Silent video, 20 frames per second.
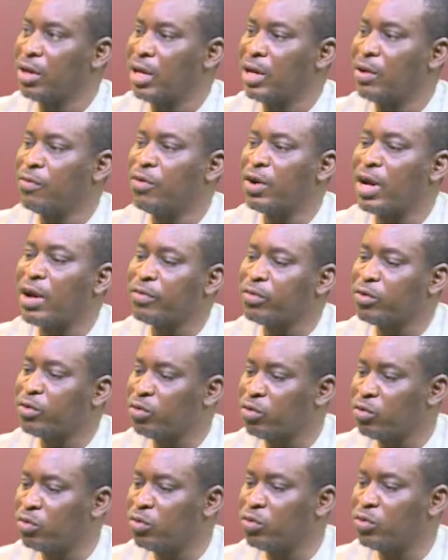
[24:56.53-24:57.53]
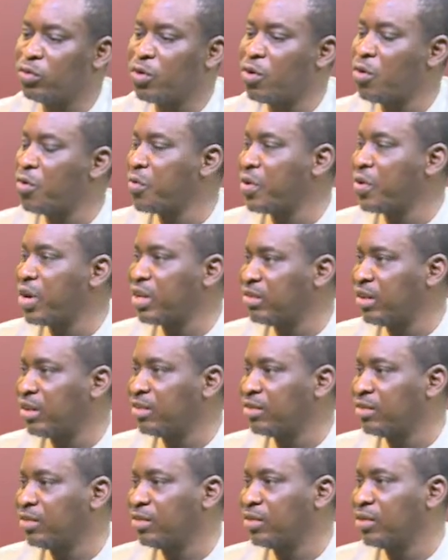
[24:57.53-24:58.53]
If we have to do
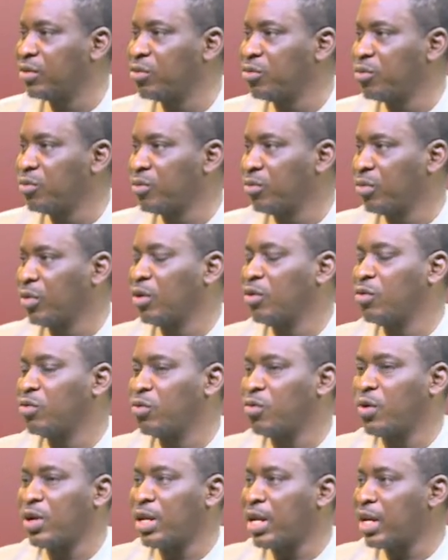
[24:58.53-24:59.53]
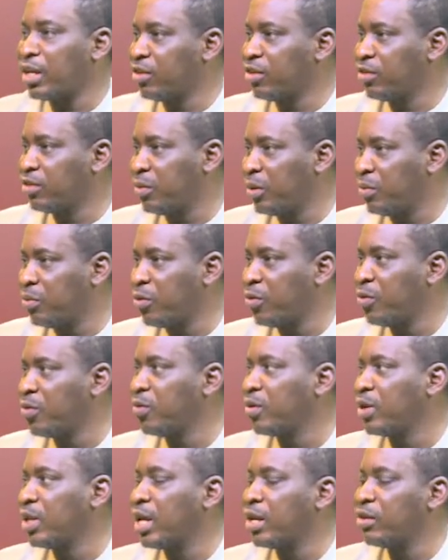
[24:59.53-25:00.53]
congresses, you know, to elect people,
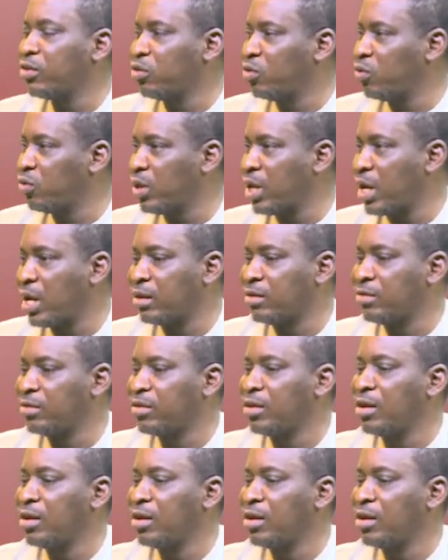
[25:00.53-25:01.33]
let's do that.